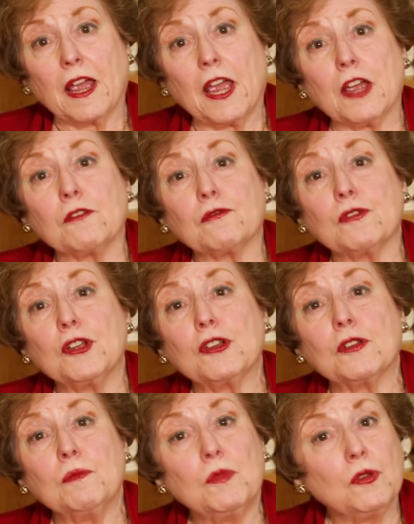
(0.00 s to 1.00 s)
Every
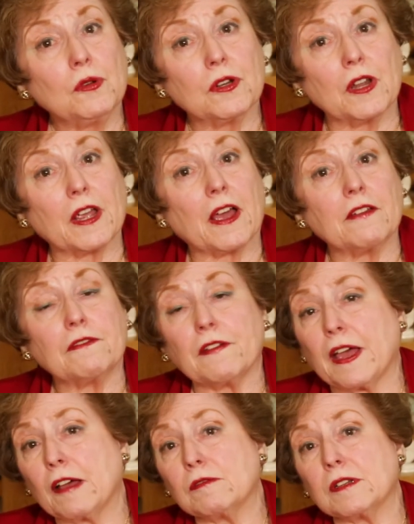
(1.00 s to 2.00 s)
community, I
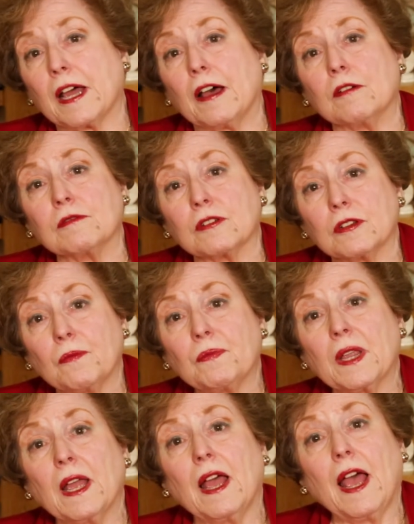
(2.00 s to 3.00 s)
found out,
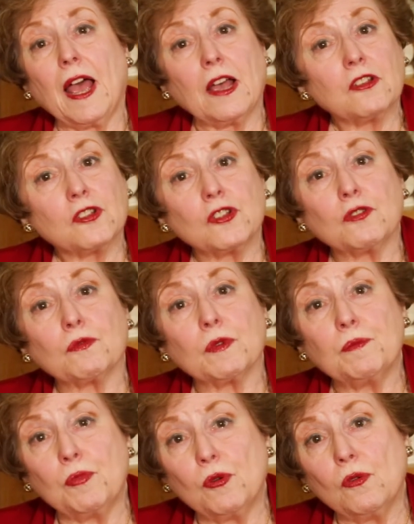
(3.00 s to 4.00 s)
has to
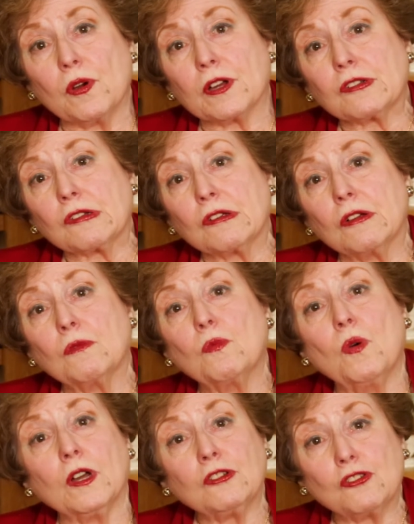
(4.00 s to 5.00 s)
report
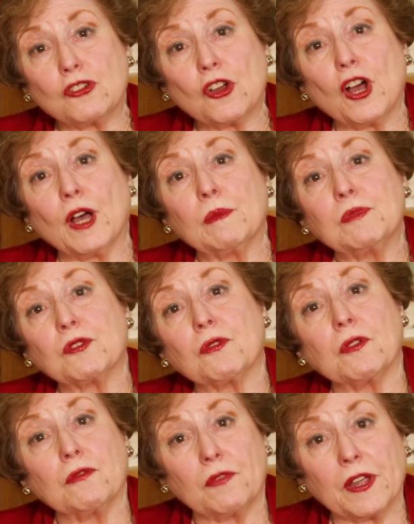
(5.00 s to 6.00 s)
what jobs
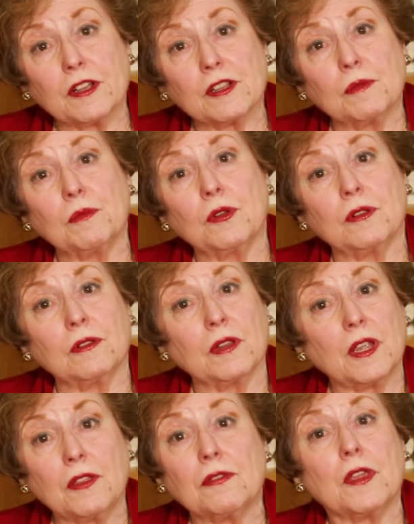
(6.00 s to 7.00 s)
are
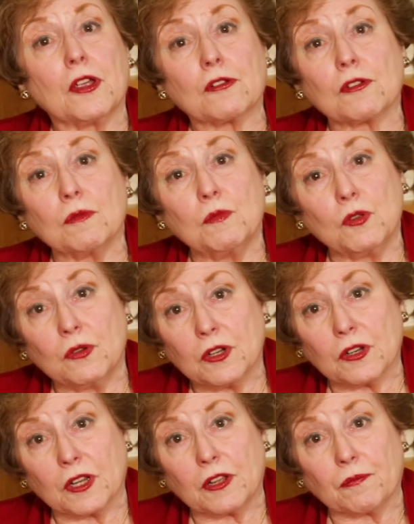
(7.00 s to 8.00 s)
available in their
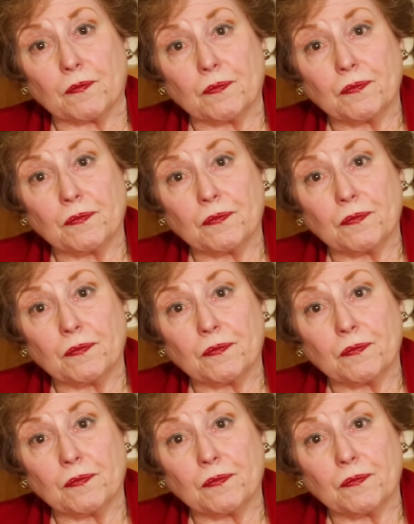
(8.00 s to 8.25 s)
community.